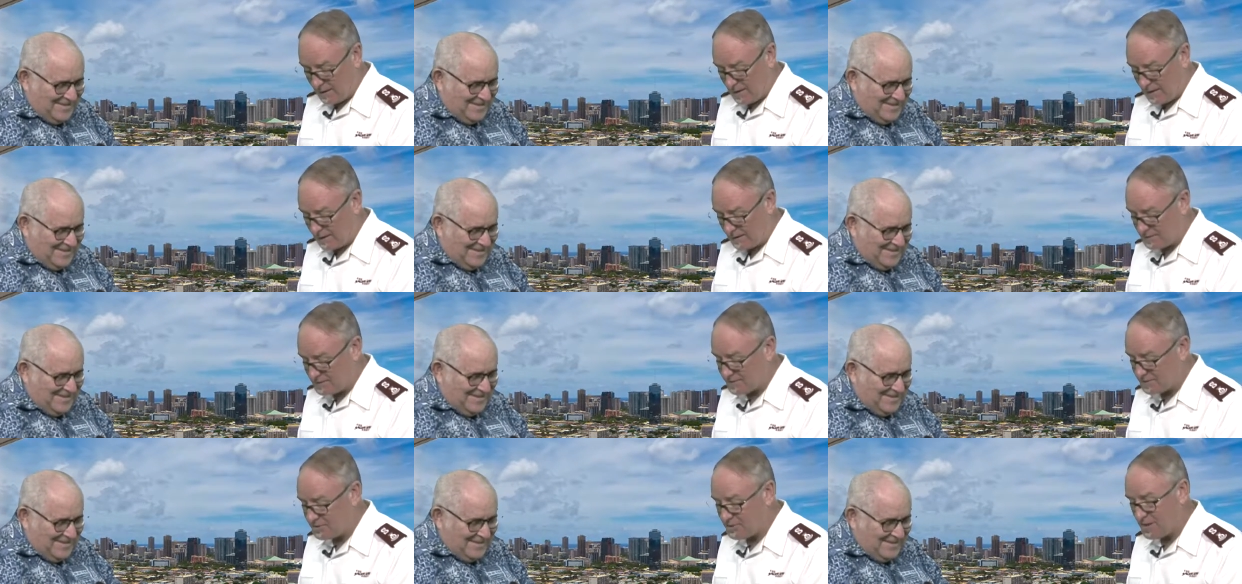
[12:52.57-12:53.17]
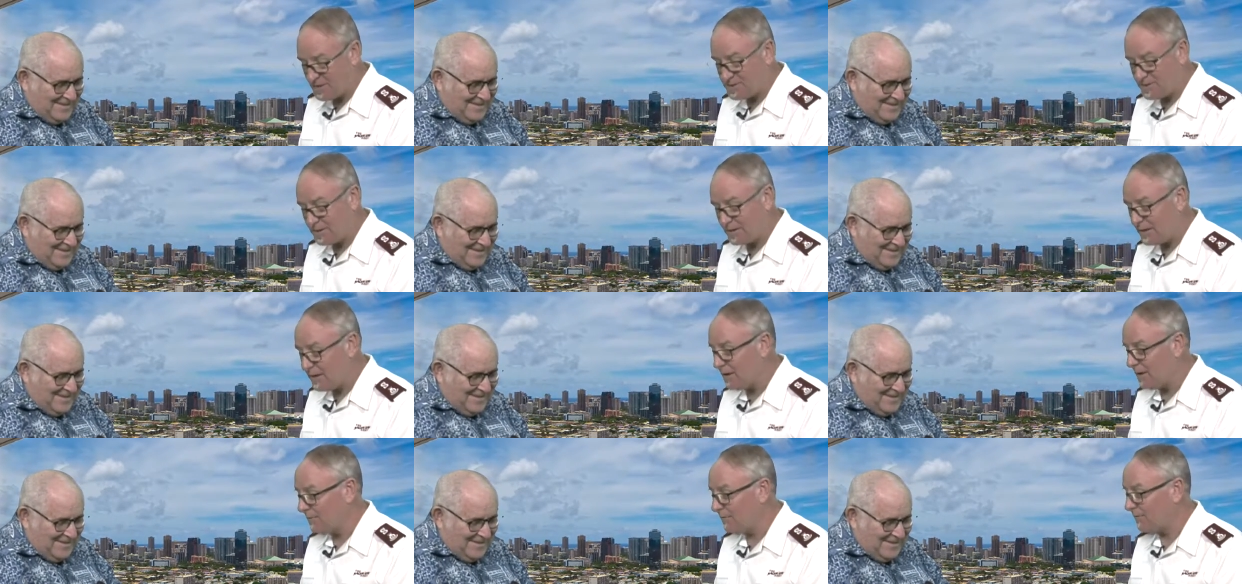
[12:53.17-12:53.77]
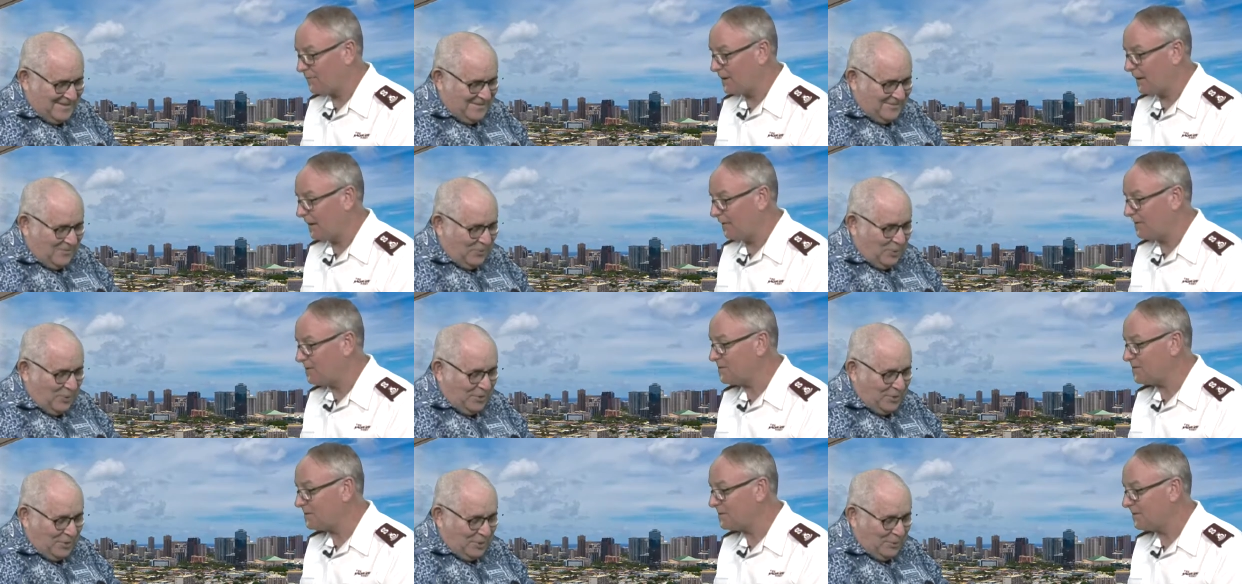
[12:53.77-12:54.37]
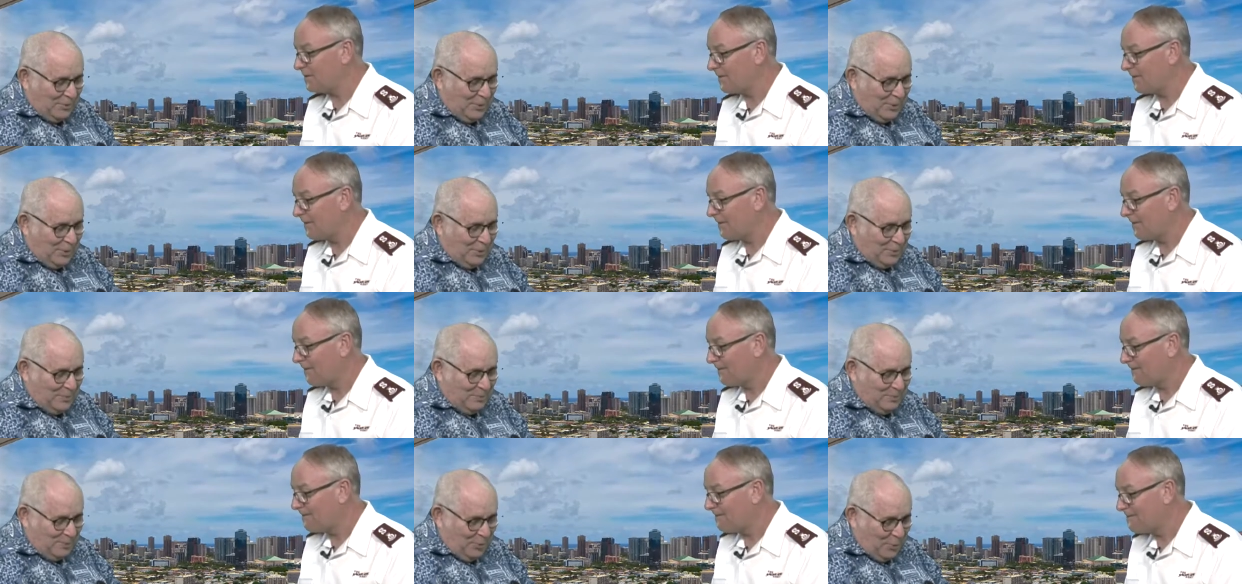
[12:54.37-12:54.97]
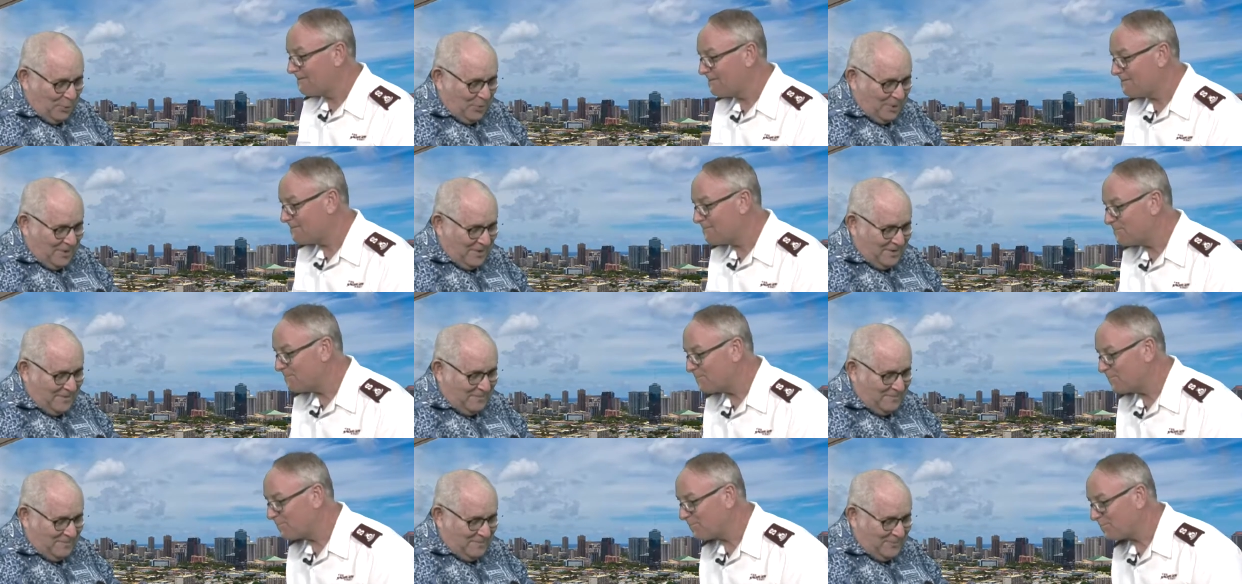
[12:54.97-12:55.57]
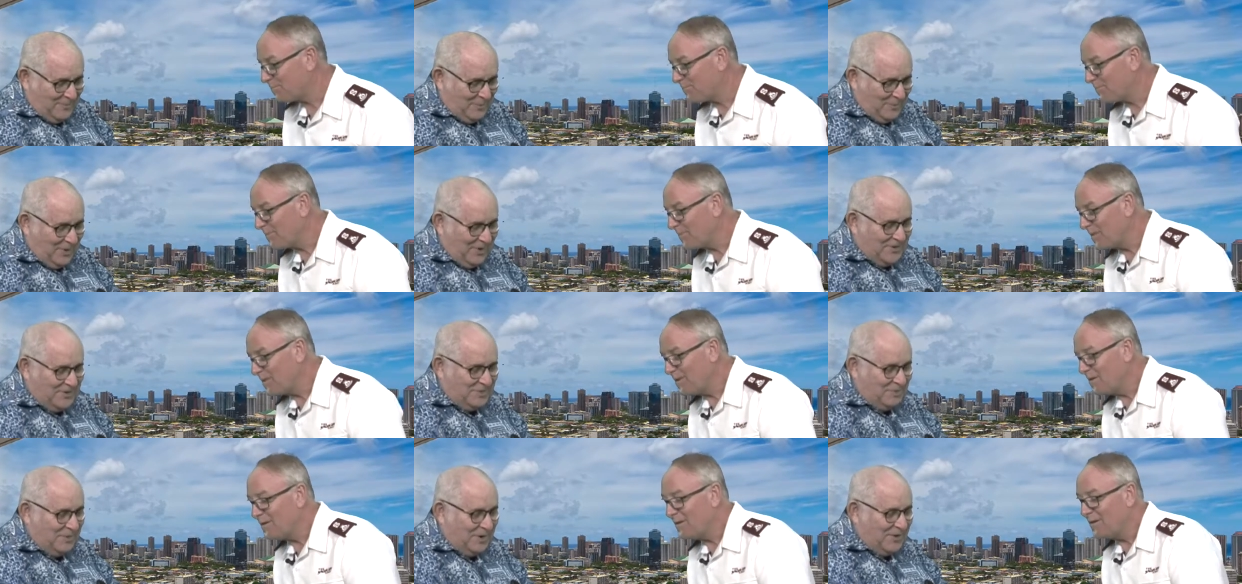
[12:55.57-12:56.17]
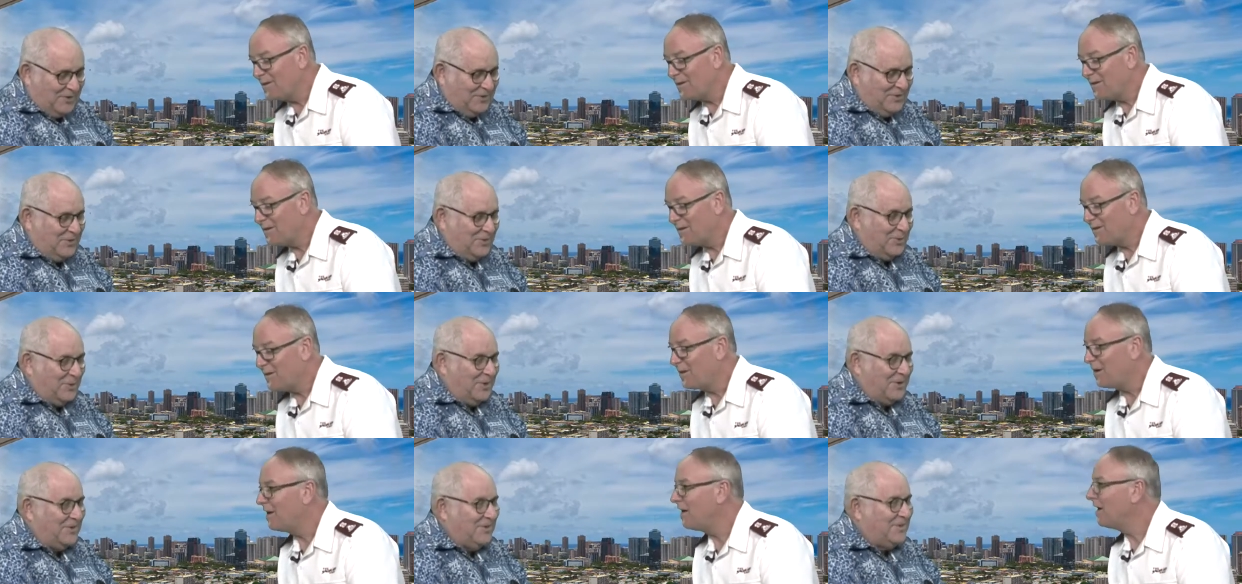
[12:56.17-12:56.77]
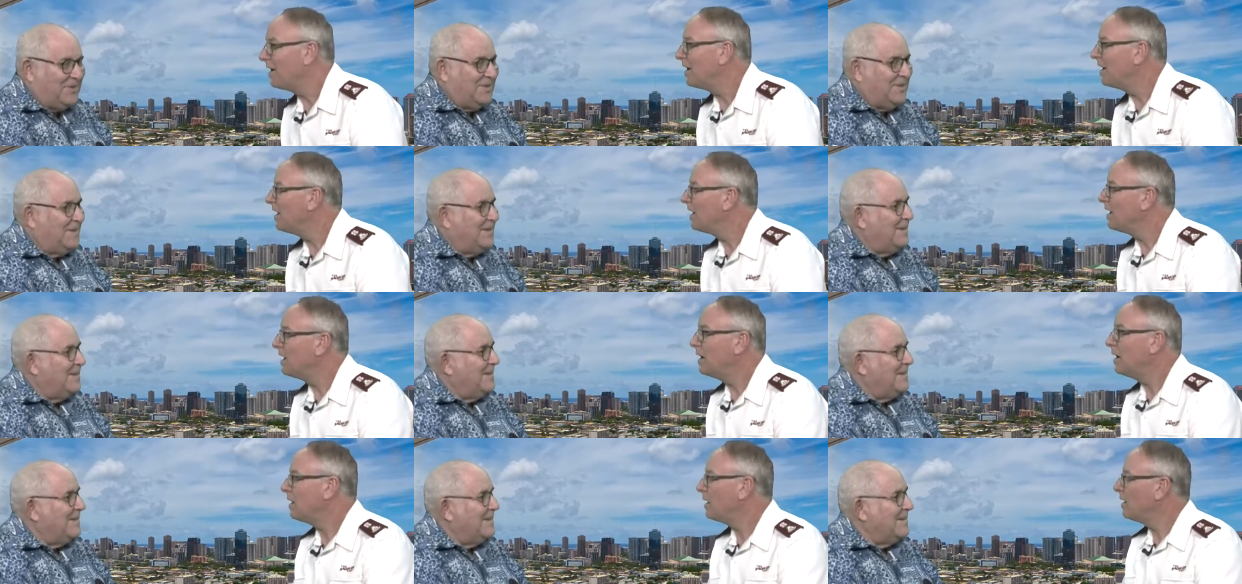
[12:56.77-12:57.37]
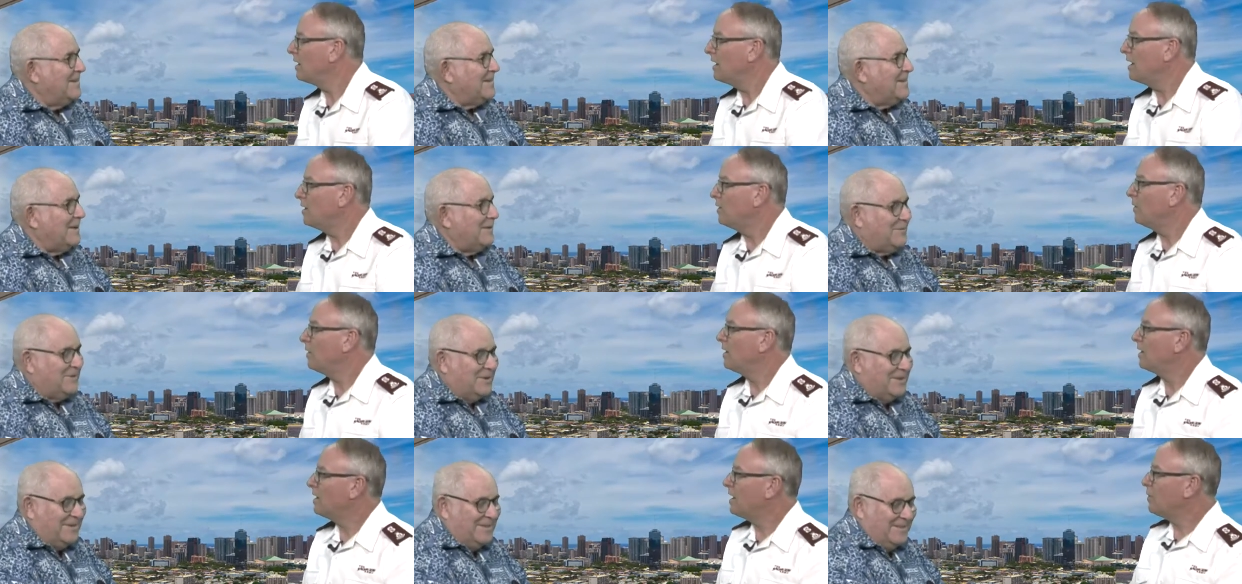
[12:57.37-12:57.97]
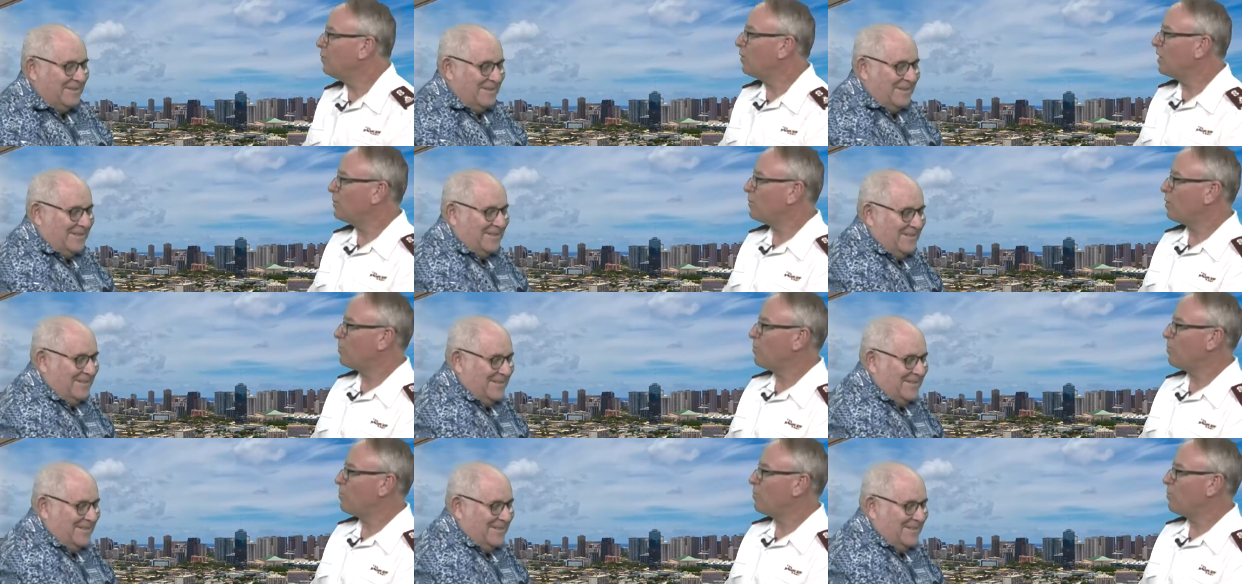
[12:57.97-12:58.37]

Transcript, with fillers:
Speaker 1: and a suggested gift.
Speaker 2: Four-year-old boy wants beach toys. It's lovely. and what a more